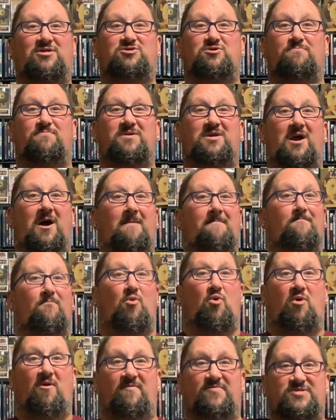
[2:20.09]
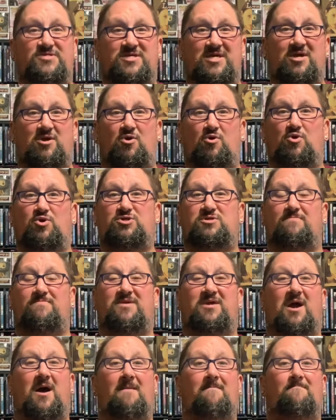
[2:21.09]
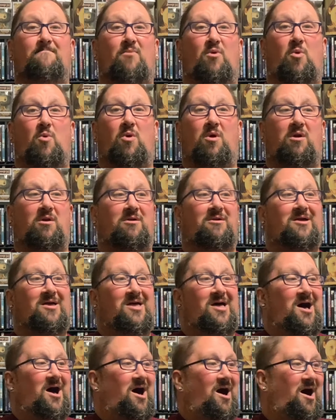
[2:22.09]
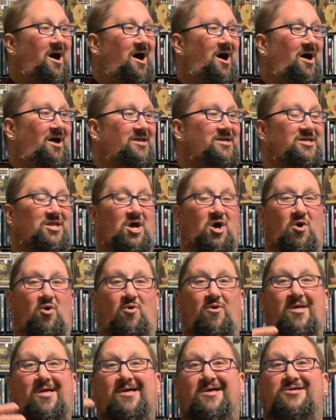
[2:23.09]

to become more of singers and become more, uh, you know,